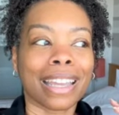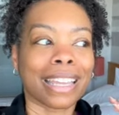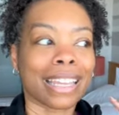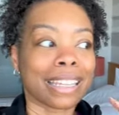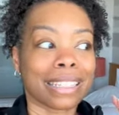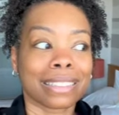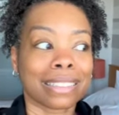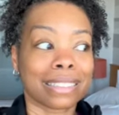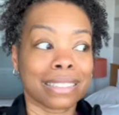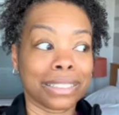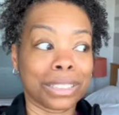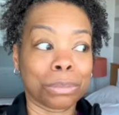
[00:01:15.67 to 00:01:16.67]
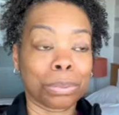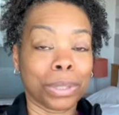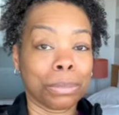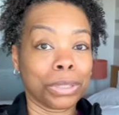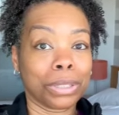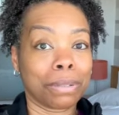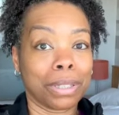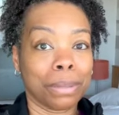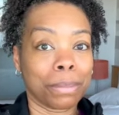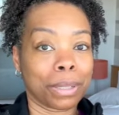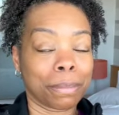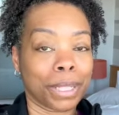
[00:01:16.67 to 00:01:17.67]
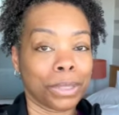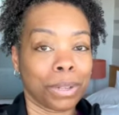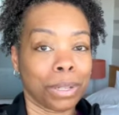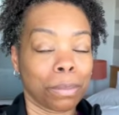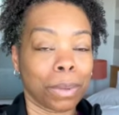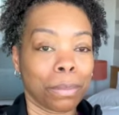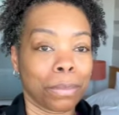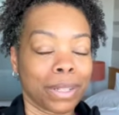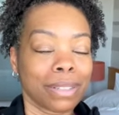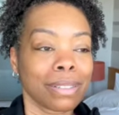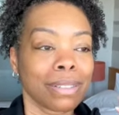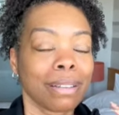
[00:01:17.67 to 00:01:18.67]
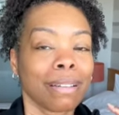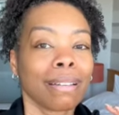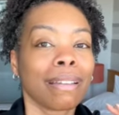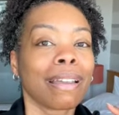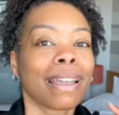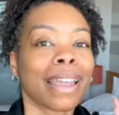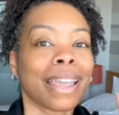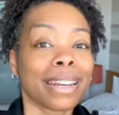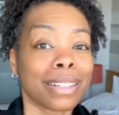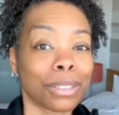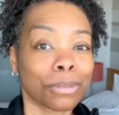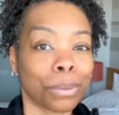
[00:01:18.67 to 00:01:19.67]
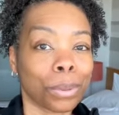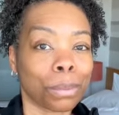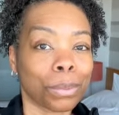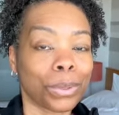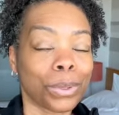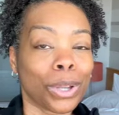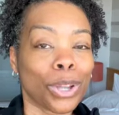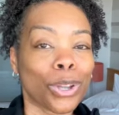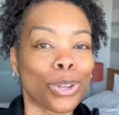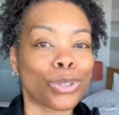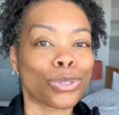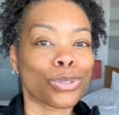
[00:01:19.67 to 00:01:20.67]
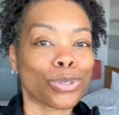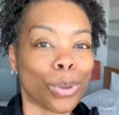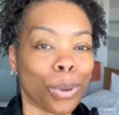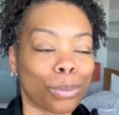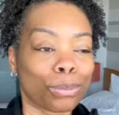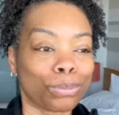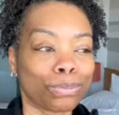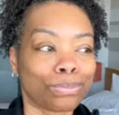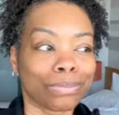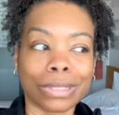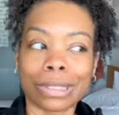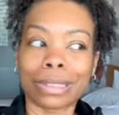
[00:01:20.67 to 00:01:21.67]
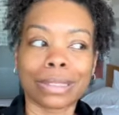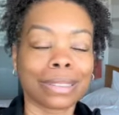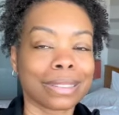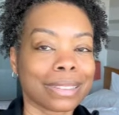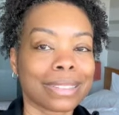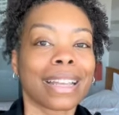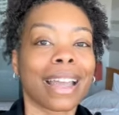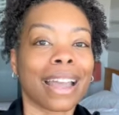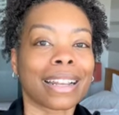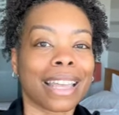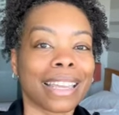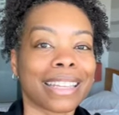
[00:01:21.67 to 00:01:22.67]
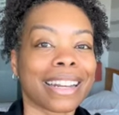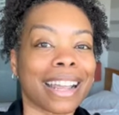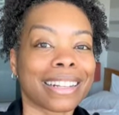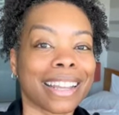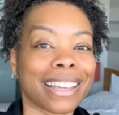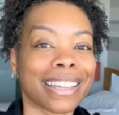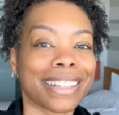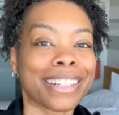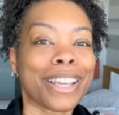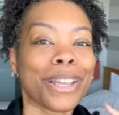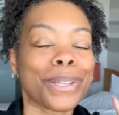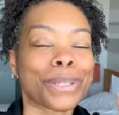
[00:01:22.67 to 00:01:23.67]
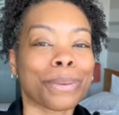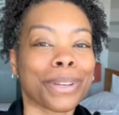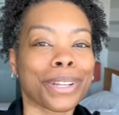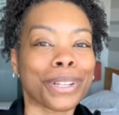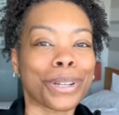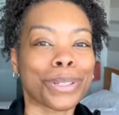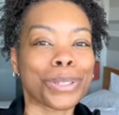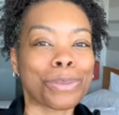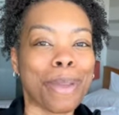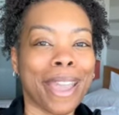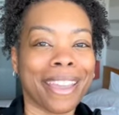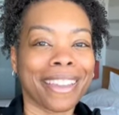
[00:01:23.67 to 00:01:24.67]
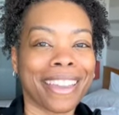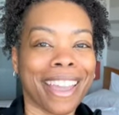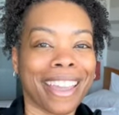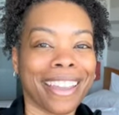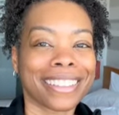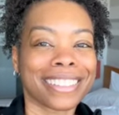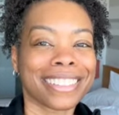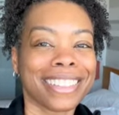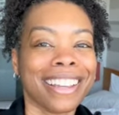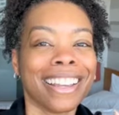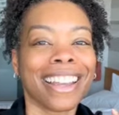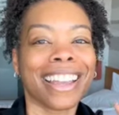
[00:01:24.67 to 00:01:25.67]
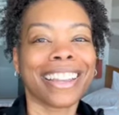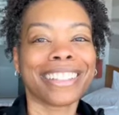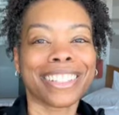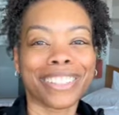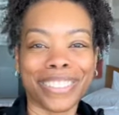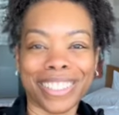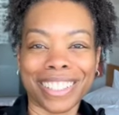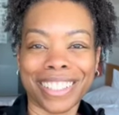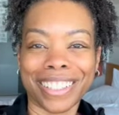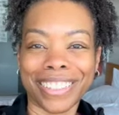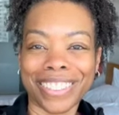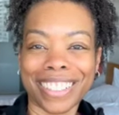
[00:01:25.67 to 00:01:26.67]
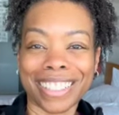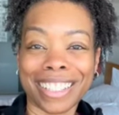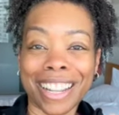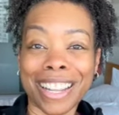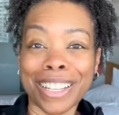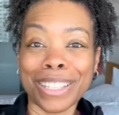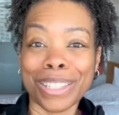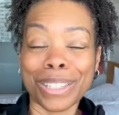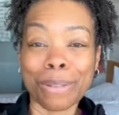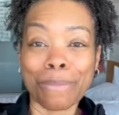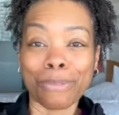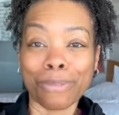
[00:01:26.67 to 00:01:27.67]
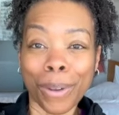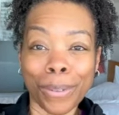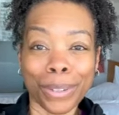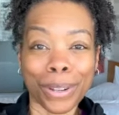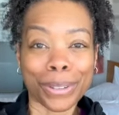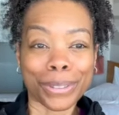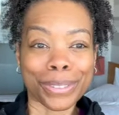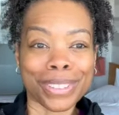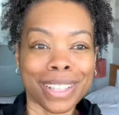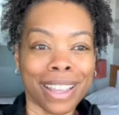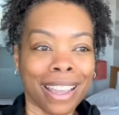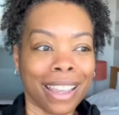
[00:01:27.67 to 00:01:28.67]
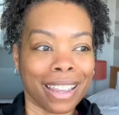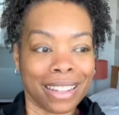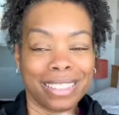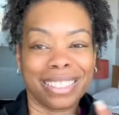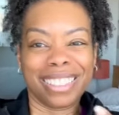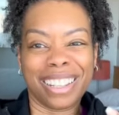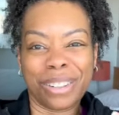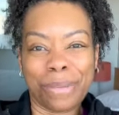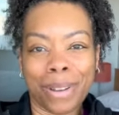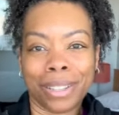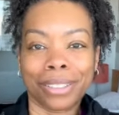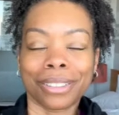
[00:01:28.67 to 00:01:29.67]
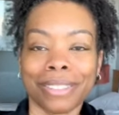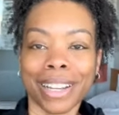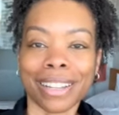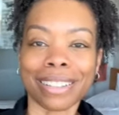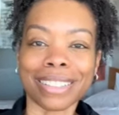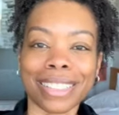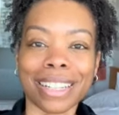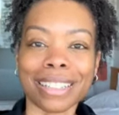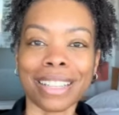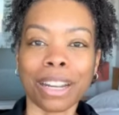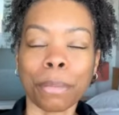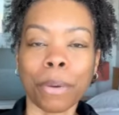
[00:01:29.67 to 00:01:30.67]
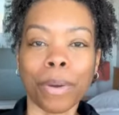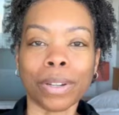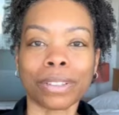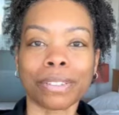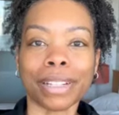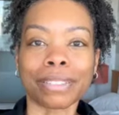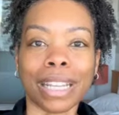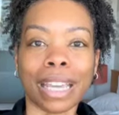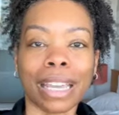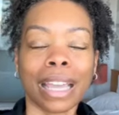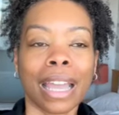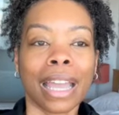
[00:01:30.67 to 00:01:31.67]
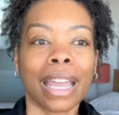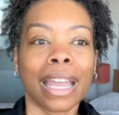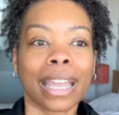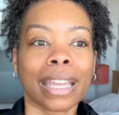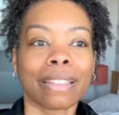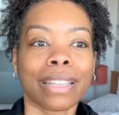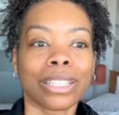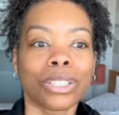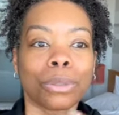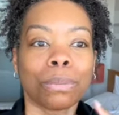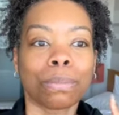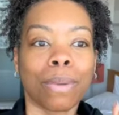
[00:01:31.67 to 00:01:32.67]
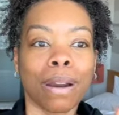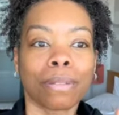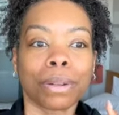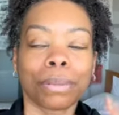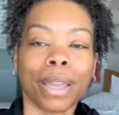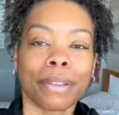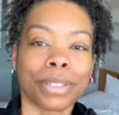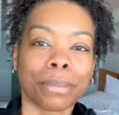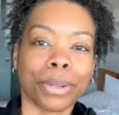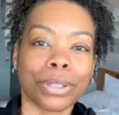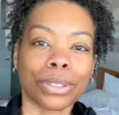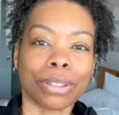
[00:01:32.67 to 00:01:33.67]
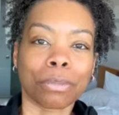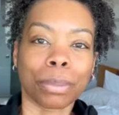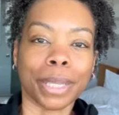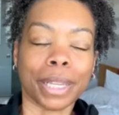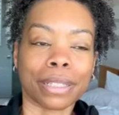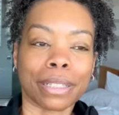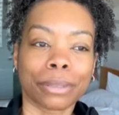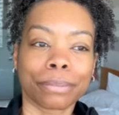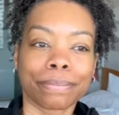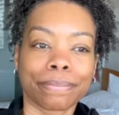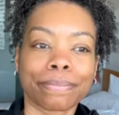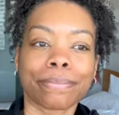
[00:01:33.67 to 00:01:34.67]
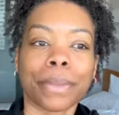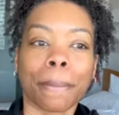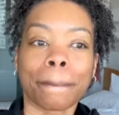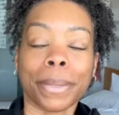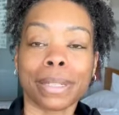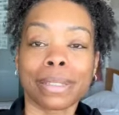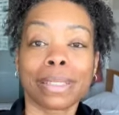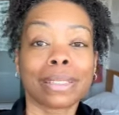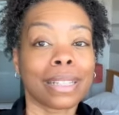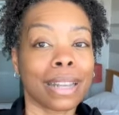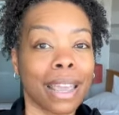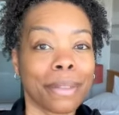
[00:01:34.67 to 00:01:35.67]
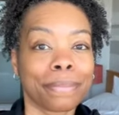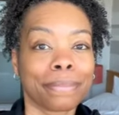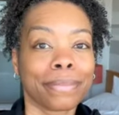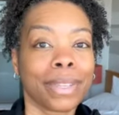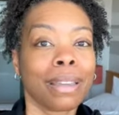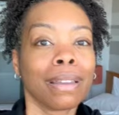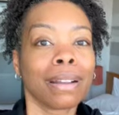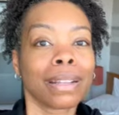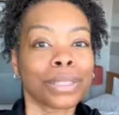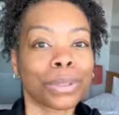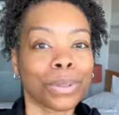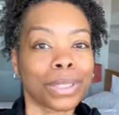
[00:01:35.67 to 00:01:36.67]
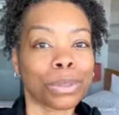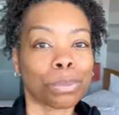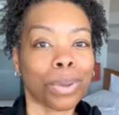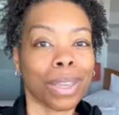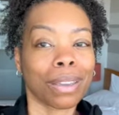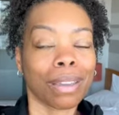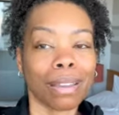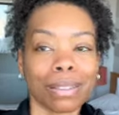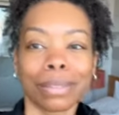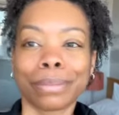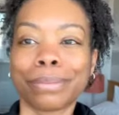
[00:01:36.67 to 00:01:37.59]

You can pretty much go anywhere by train or by bus, and it's affordable. So I like it, I like it. So we're gonna go do pancakes and then we're gonna go get some photos and just kind of wander around. Today's kind of my wander around day. And then tomorrow we have some other stuff planned. But today, let's go get some pancakes.